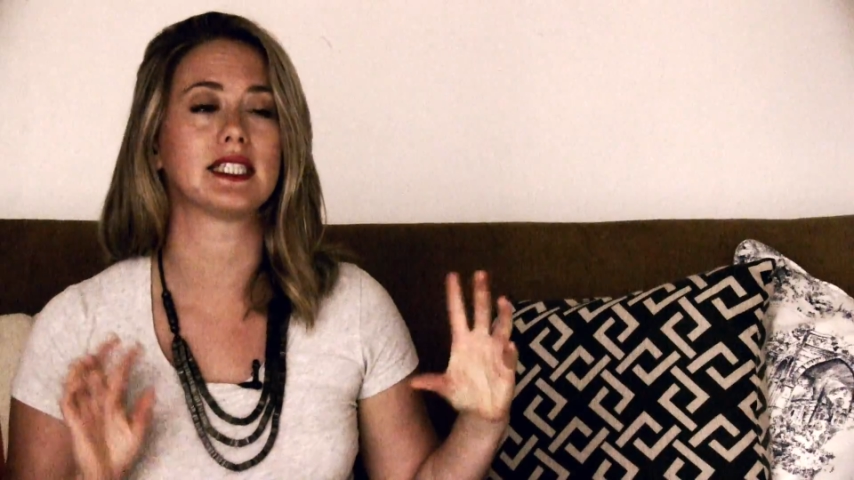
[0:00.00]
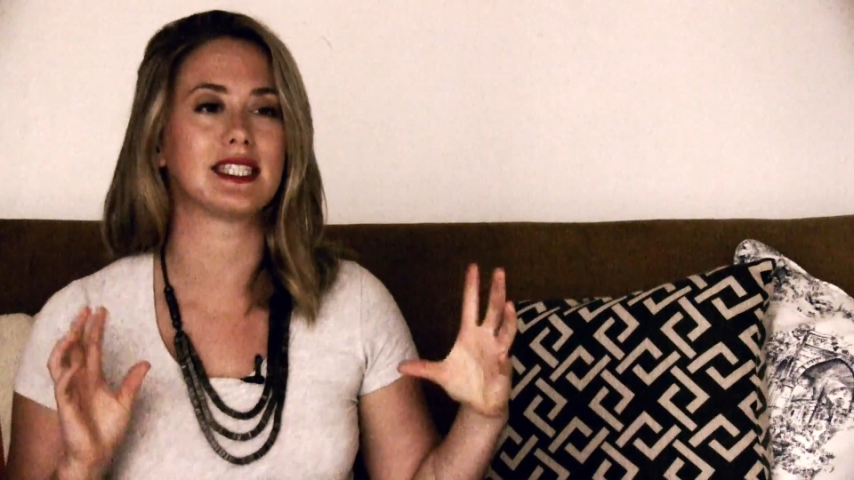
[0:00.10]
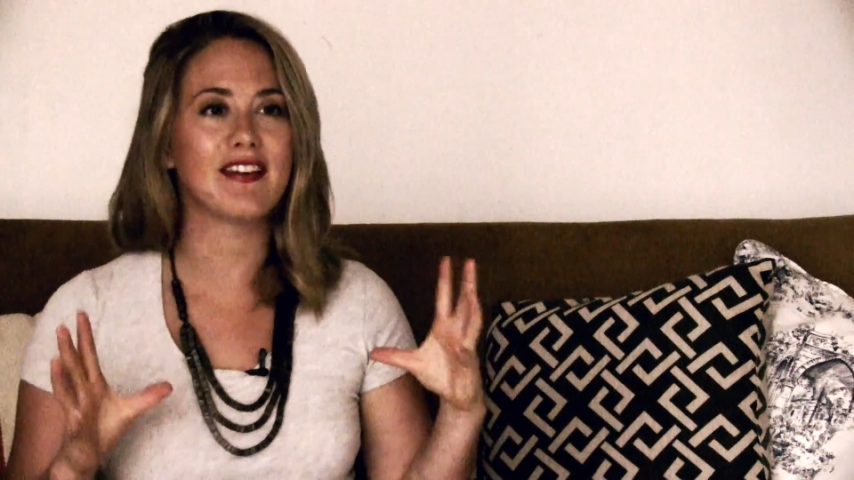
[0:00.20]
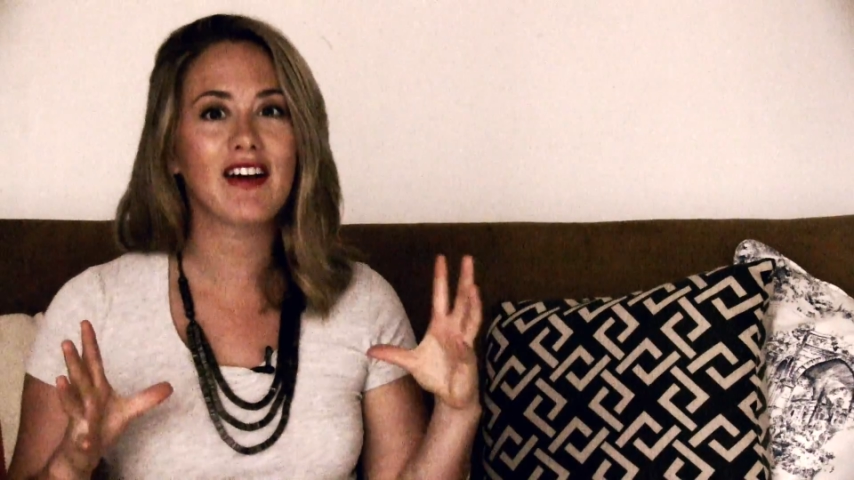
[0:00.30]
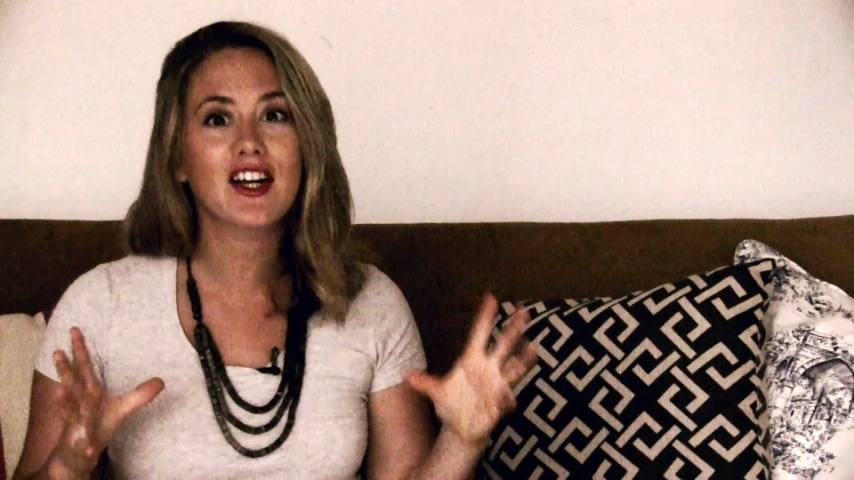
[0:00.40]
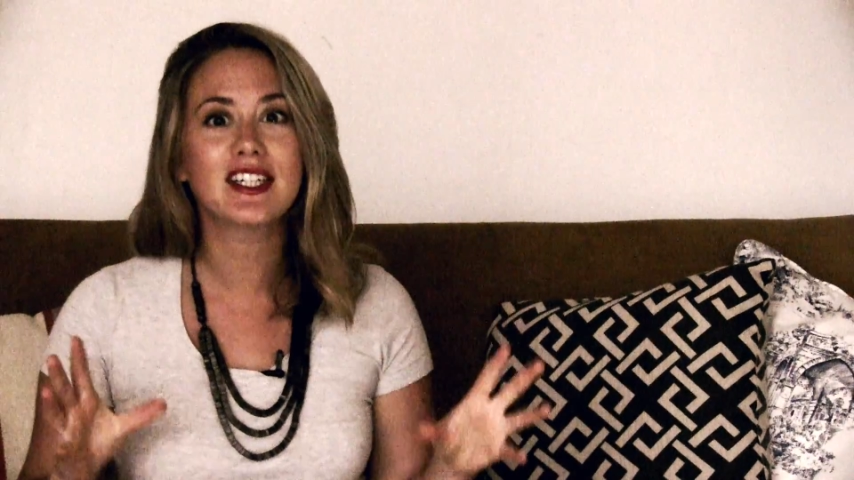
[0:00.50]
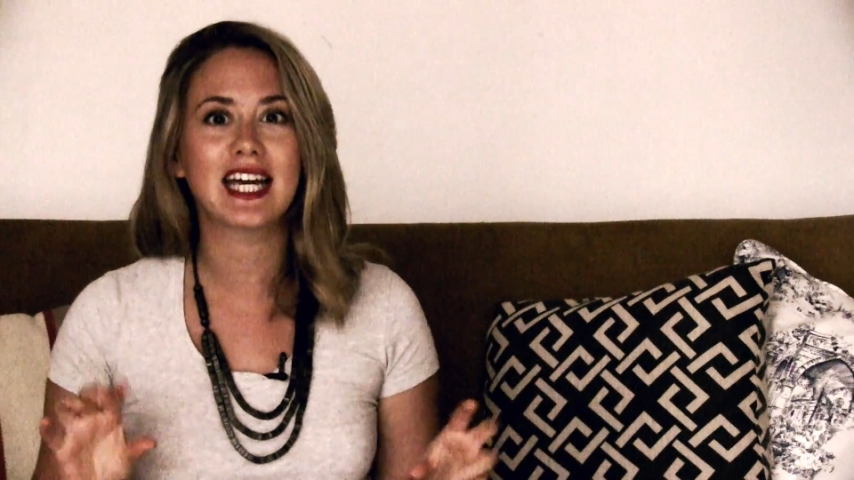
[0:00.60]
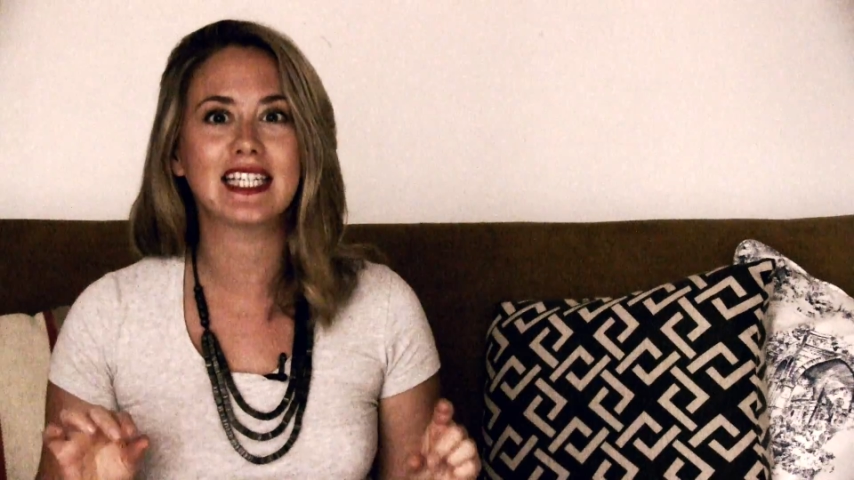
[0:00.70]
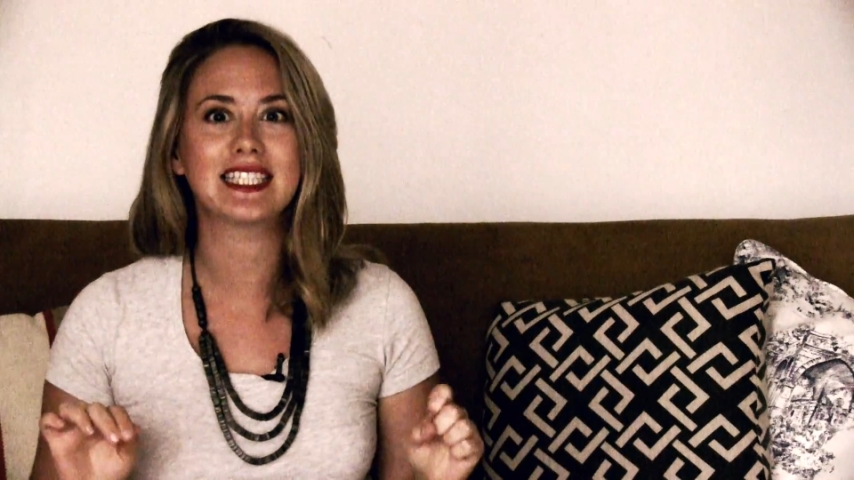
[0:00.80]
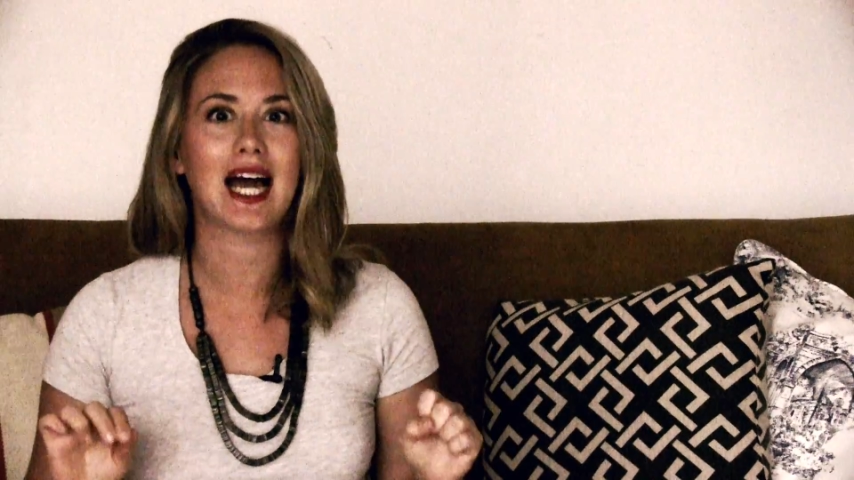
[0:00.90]
to see if I could
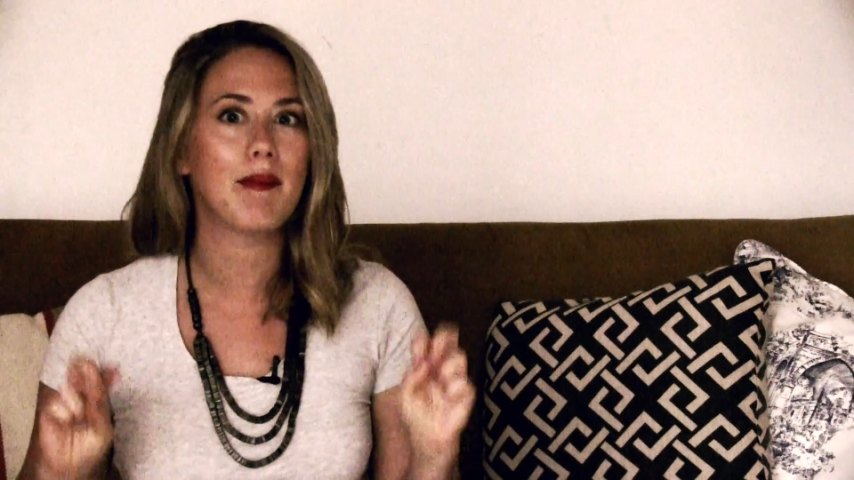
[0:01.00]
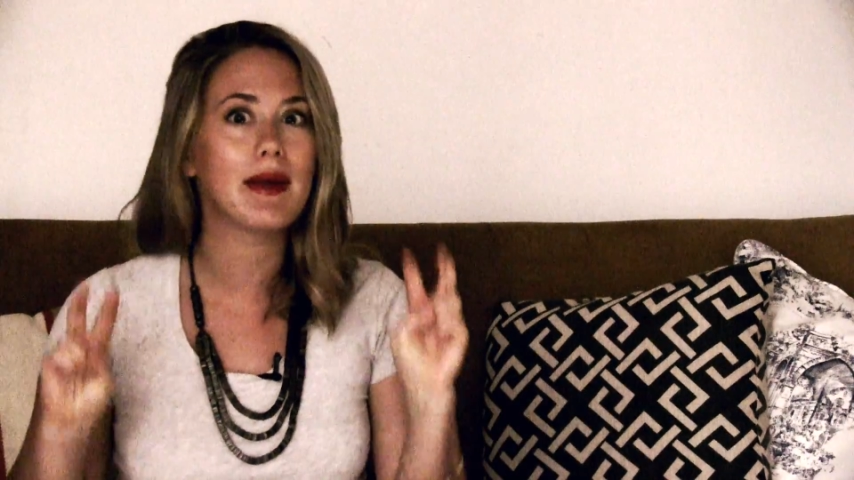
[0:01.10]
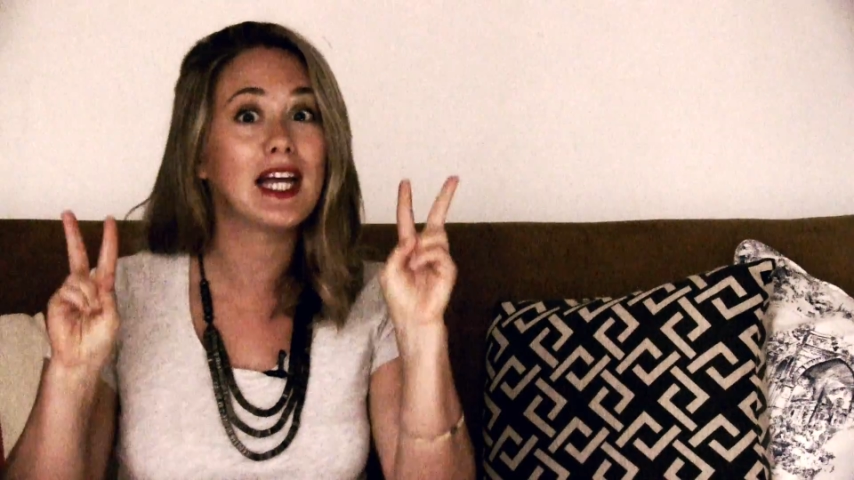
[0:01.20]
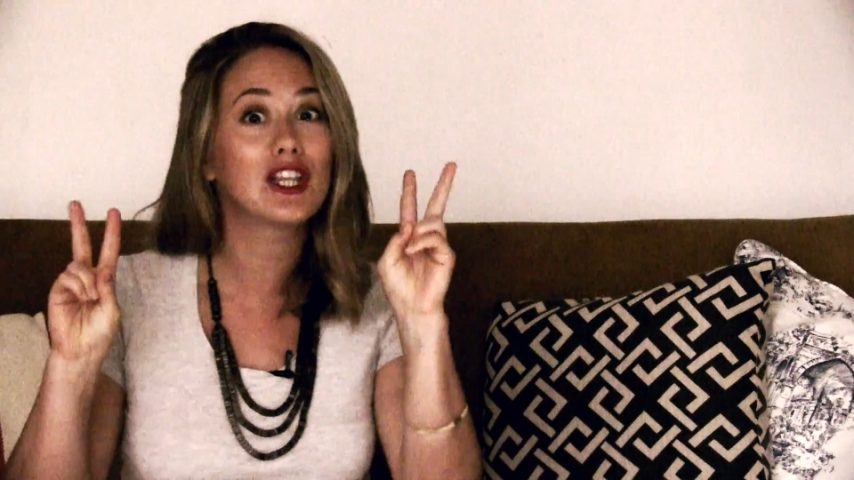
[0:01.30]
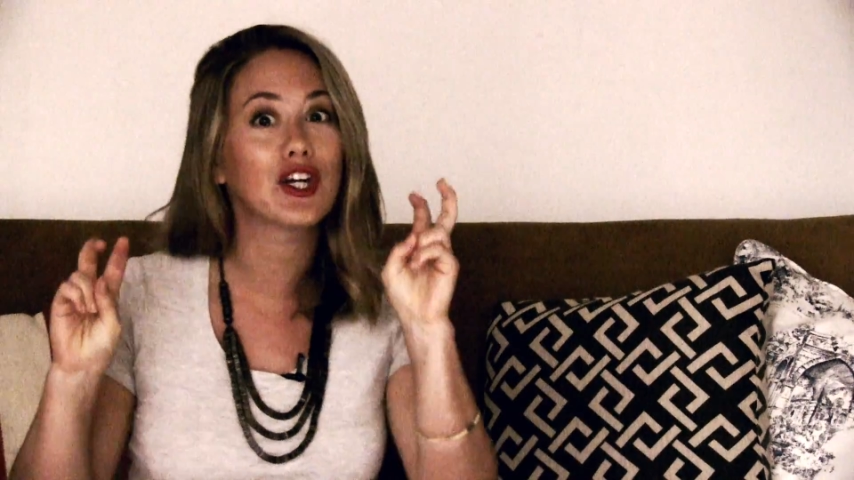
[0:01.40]
test out being